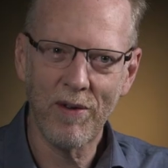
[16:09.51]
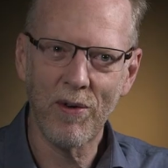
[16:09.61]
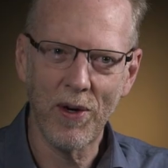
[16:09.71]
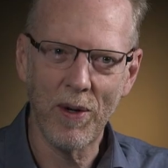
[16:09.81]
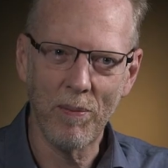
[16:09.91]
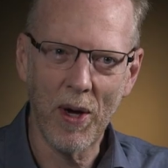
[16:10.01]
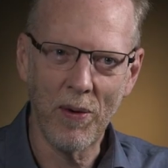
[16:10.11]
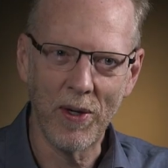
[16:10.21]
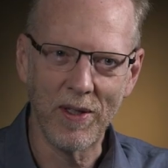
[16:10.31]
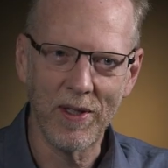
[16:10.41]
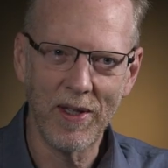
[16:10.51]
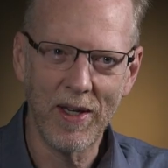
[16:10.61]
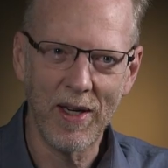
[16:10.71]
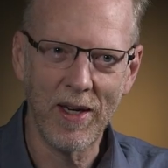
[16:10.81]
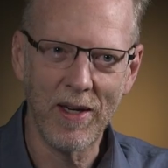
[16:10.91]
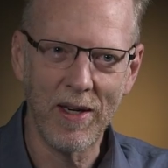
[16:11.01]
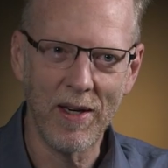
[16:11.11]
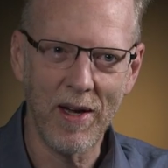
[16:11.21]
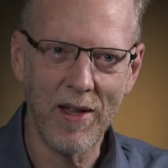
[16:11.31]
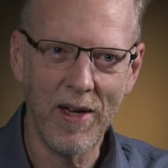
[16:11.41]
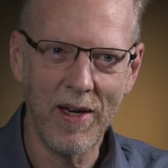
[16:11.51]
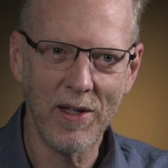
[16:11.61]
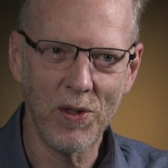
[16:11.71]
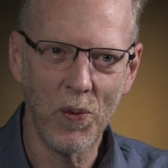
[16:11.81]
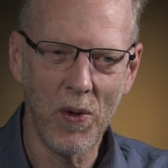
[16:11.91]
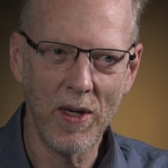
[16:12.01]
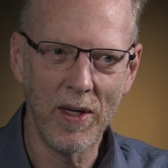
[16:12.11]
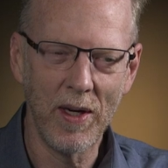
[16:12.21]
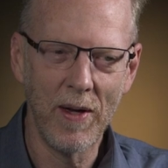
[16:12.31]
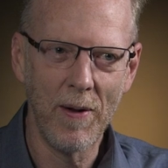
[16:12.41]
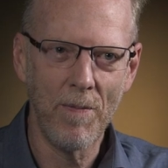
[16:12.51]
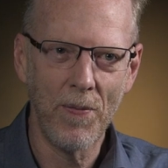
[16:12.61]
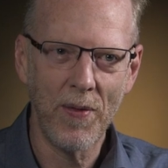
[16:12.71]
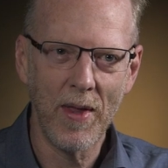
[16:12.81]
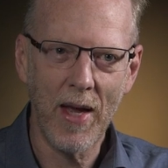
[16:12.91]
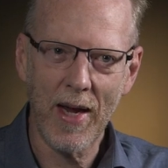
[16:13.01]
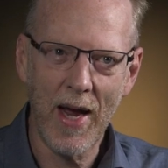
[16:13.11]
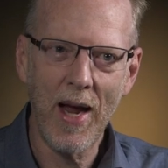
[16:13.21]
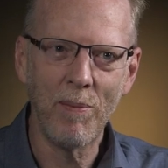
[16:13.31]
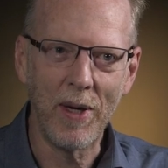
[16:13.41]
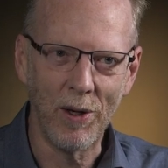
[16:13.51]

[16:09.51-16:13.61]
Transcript: different component, and, and I think it's one that can be